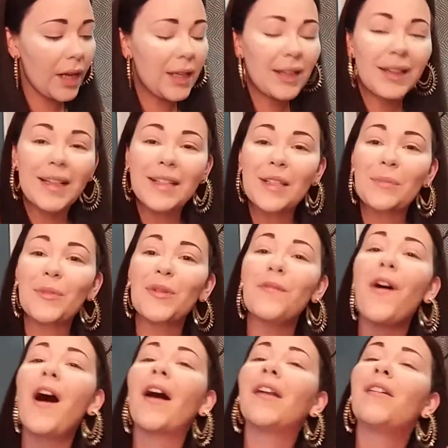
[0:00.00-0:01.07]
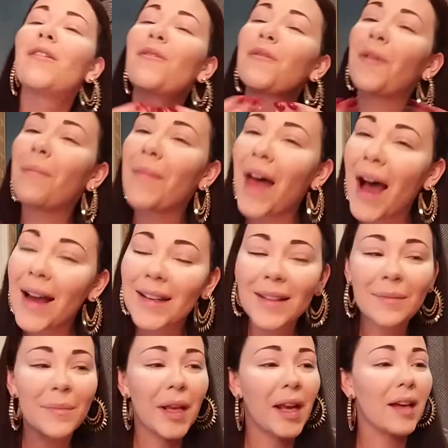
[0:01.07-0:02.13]
let's move on from that
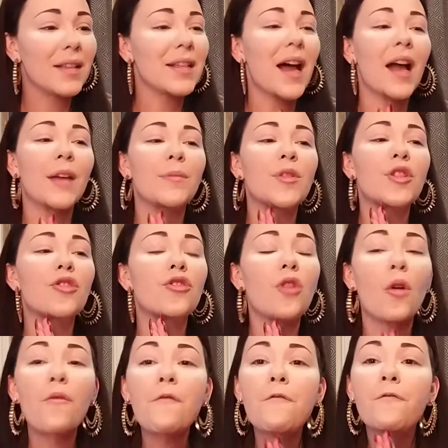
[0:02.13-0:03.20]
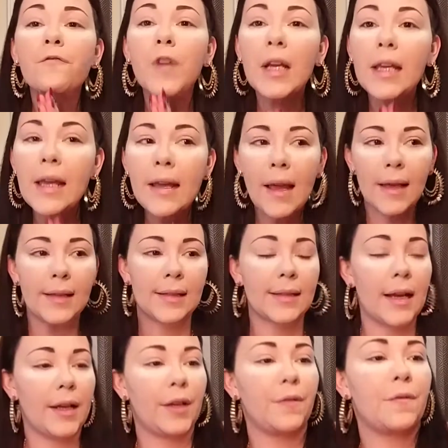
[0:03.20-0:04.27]
because I'm so freaking
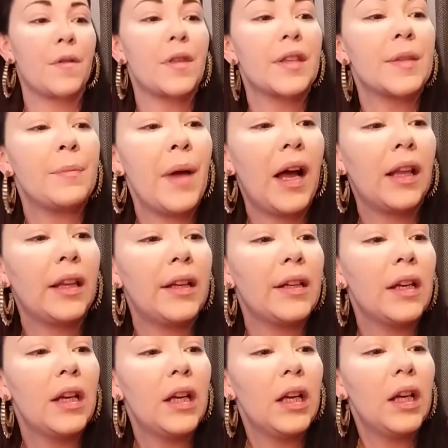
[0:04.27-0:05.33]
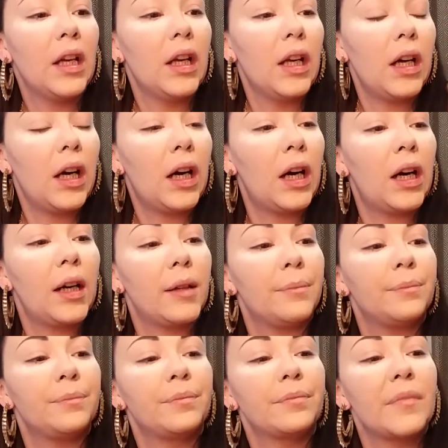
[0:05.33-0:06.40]
excited for this palette.
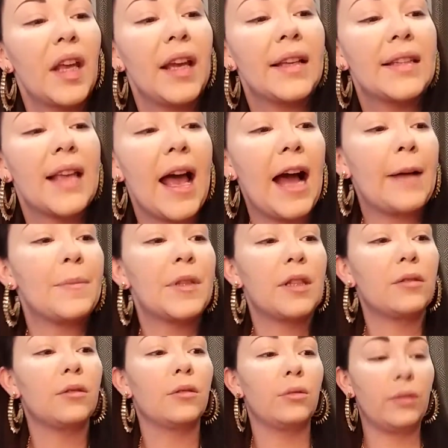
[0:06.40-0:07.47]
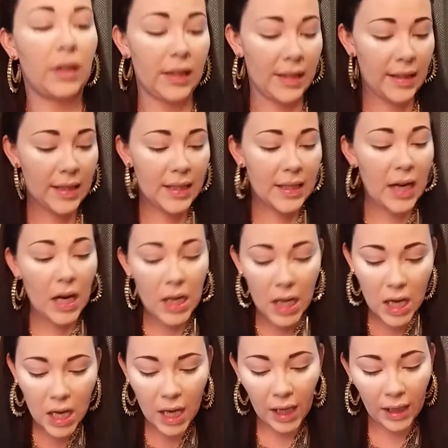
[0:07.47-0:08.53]
It's absolutely
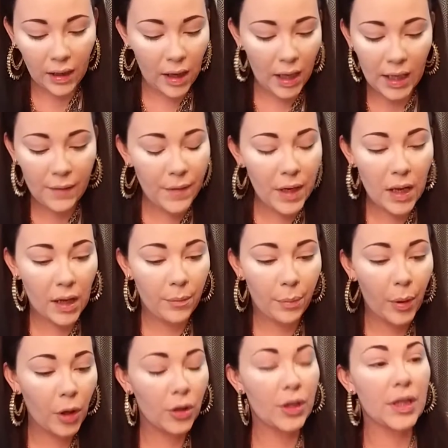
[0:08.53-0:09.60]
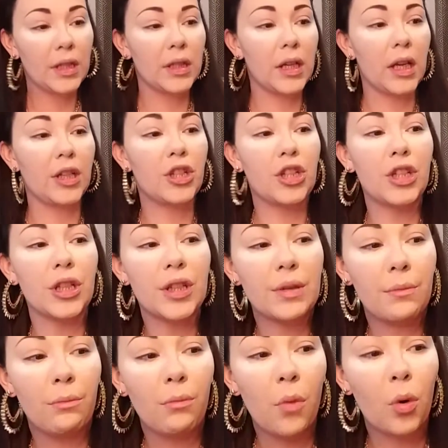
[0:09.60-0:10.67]
stunning, and even in person, it's just
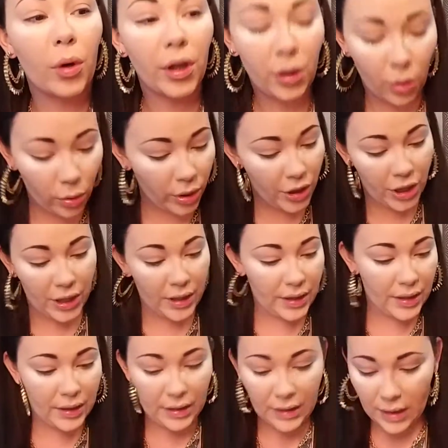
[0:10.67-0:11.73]
more gorgeous